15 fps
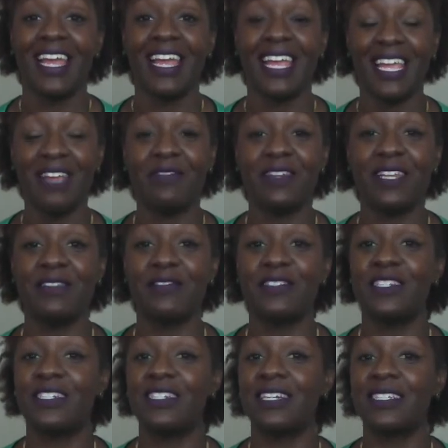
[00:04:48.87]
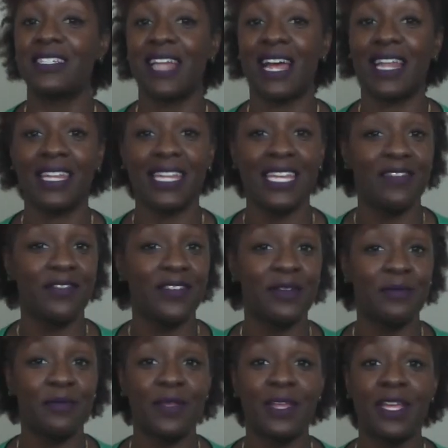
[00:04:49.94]
Even if she does not leave
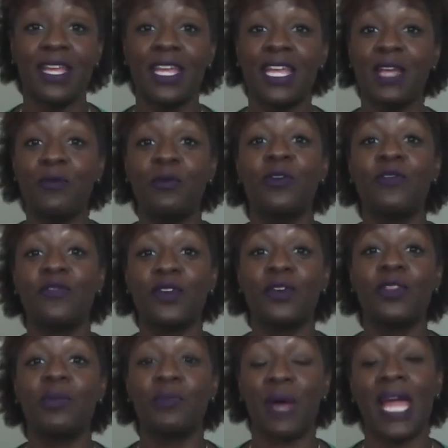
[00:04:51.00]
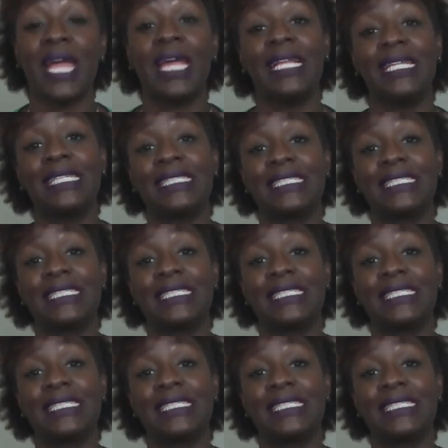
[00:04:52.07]
him, he will feel the pain.